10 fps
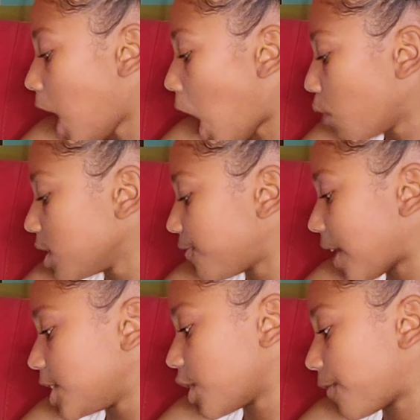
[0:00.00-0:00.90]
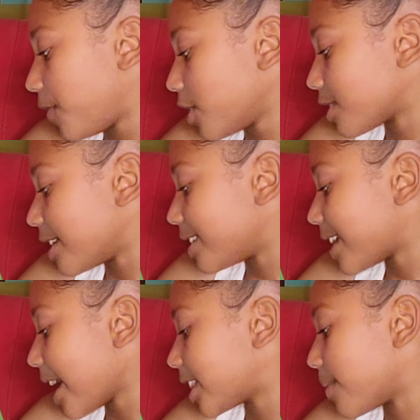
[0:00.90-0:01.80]
Always face your fears and
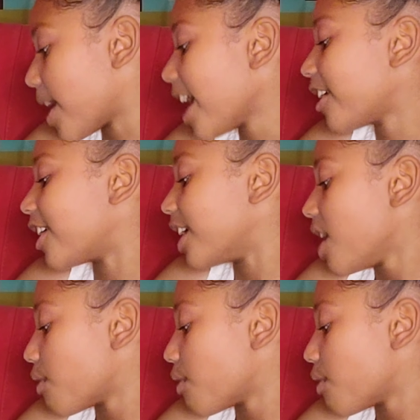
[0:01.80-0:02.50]
attack them head on.